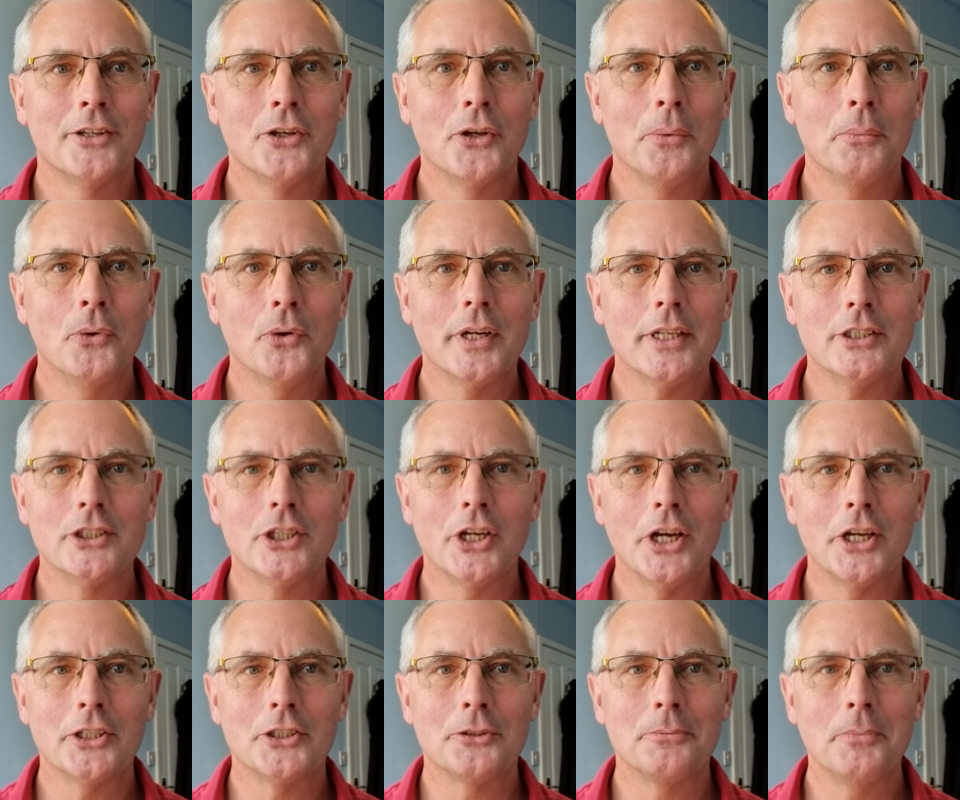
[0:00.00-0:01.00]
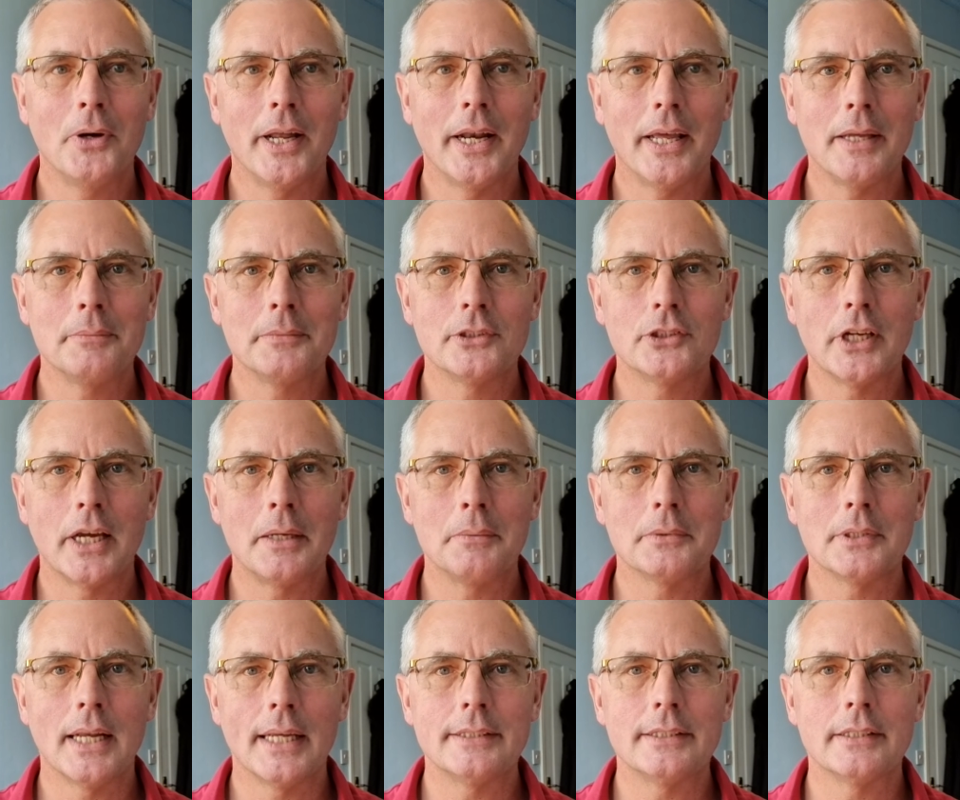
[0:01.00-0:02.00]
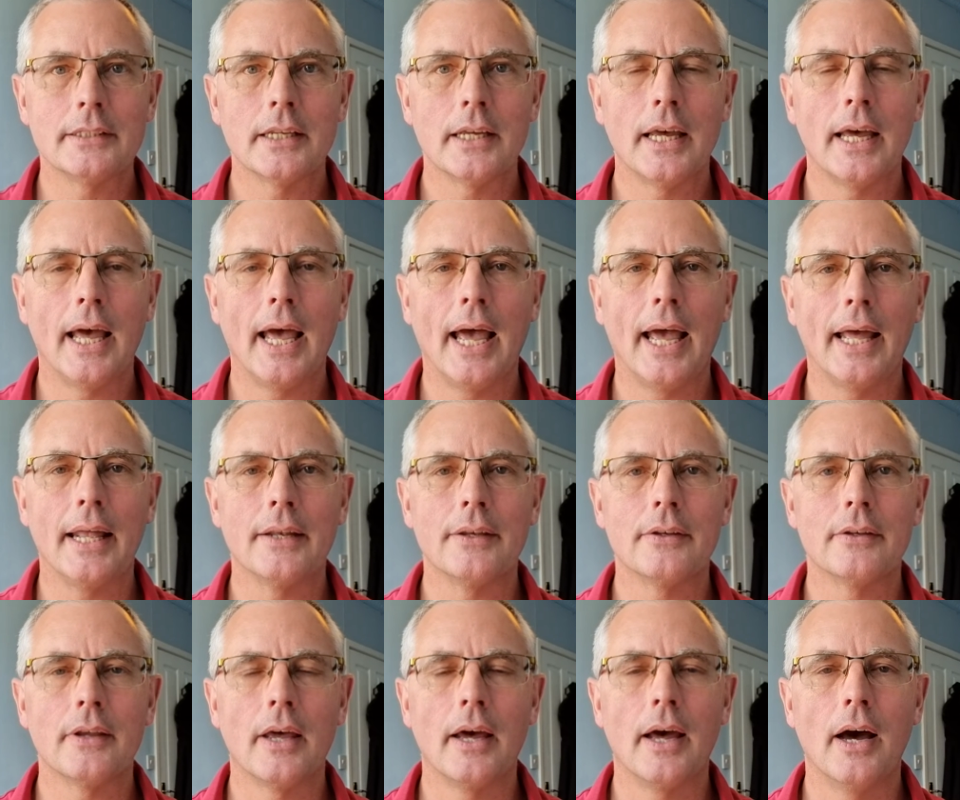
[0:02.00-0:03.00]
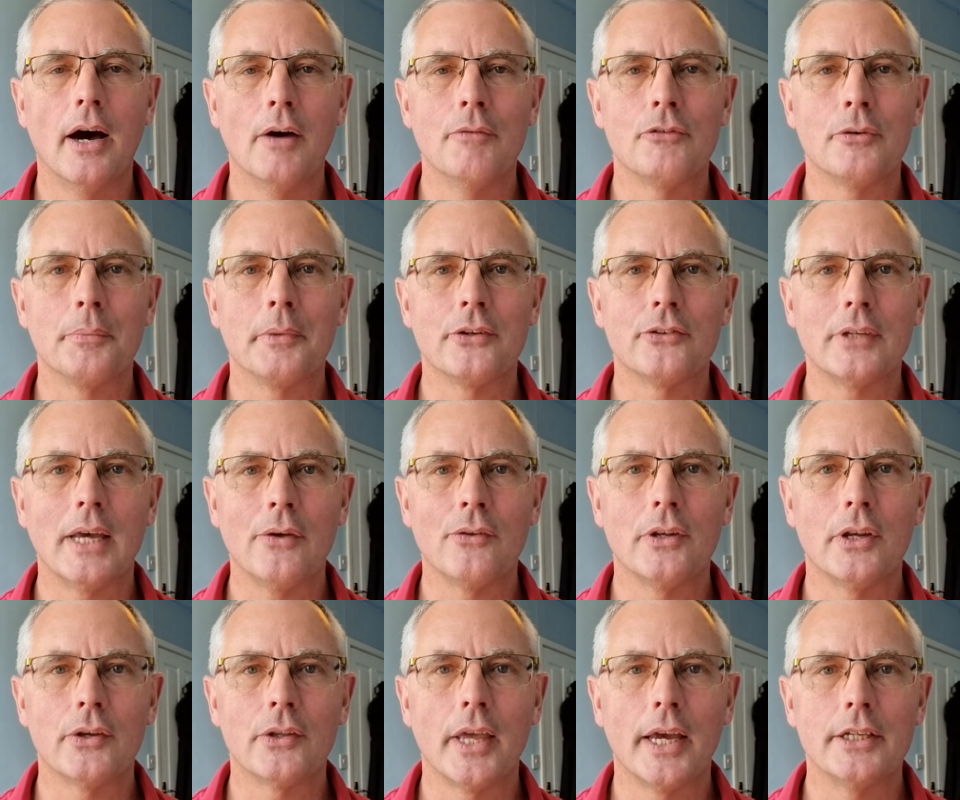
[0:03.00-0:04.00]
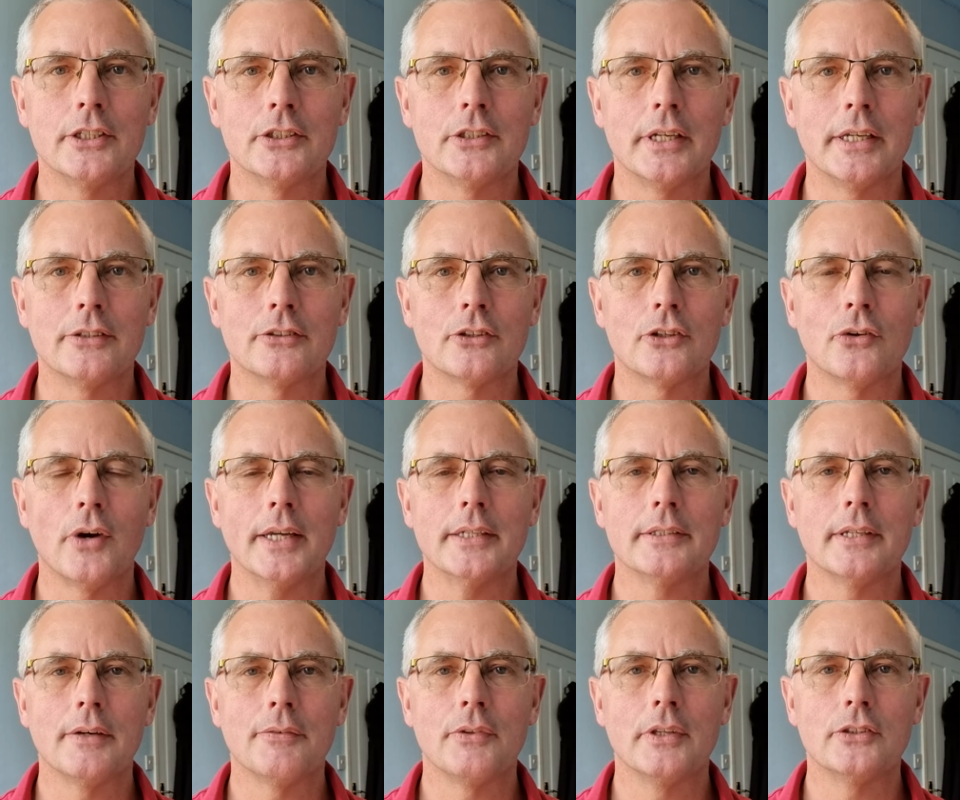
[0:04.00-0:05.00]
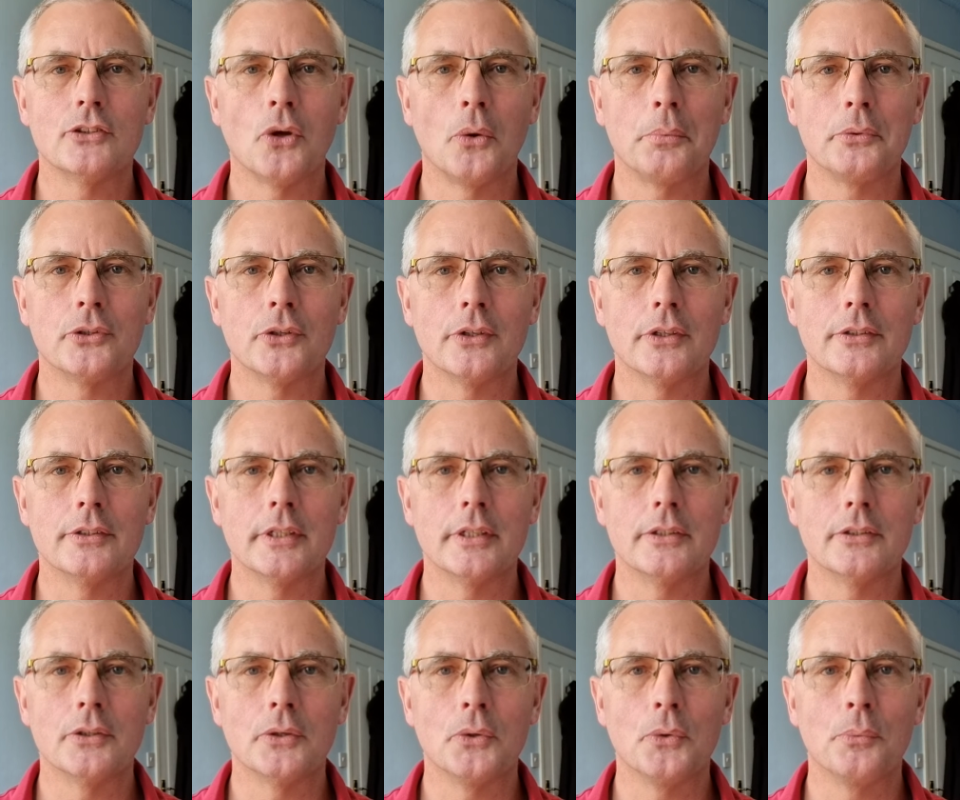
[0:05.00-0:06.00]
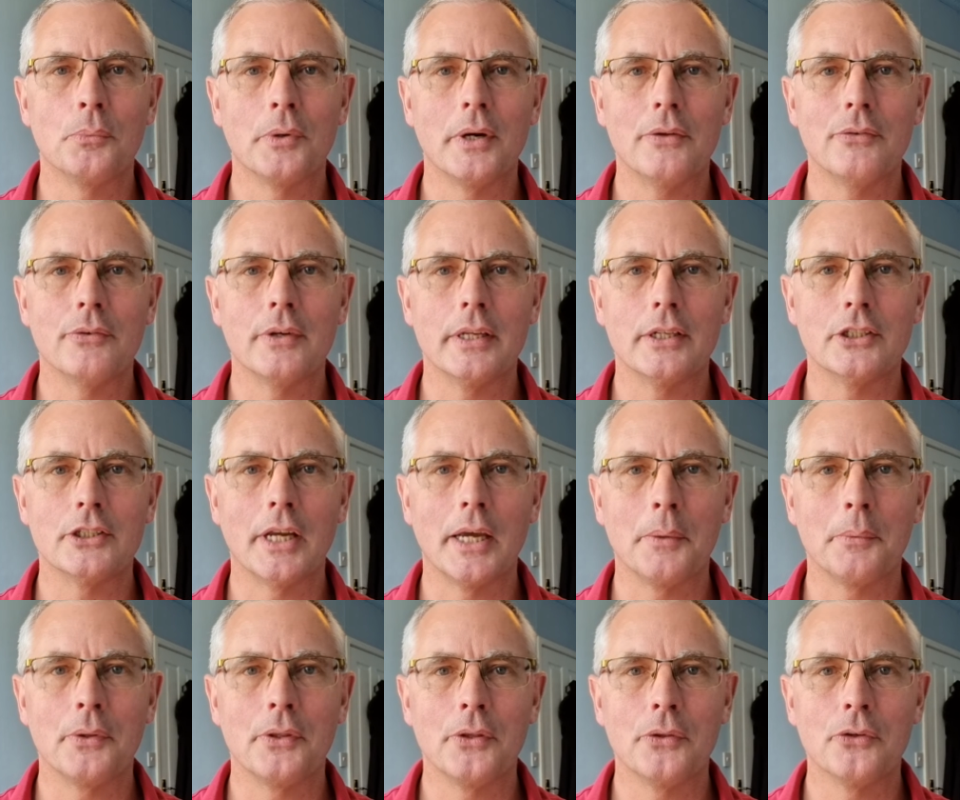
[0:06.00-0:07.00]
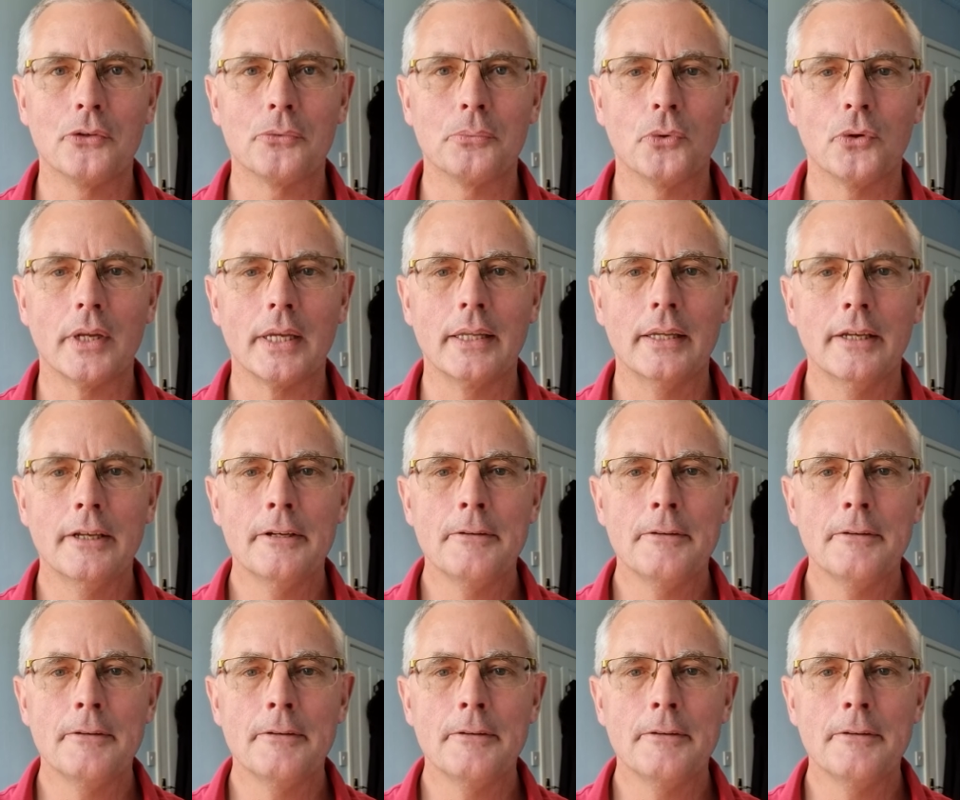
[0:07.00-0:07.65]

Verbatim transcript: Good morning, church. My name's James Lassetter, and uh, I'm from the South location. It's great to have this opportunity to briefly share with you this morning.